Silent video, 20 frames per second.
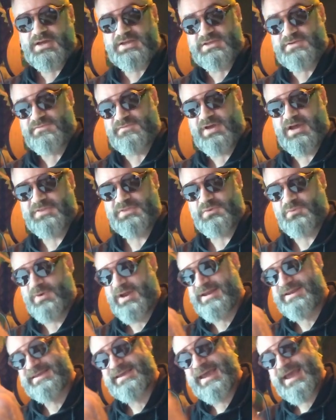and you've got the
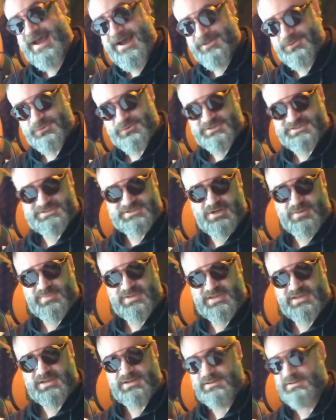right calories
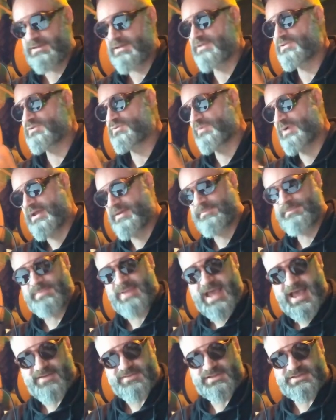coming in and the right
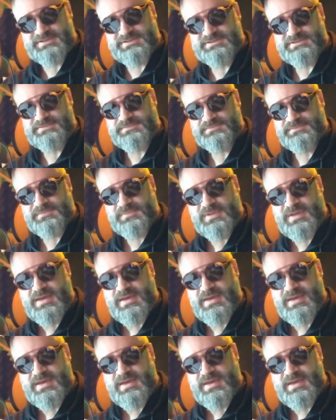balance,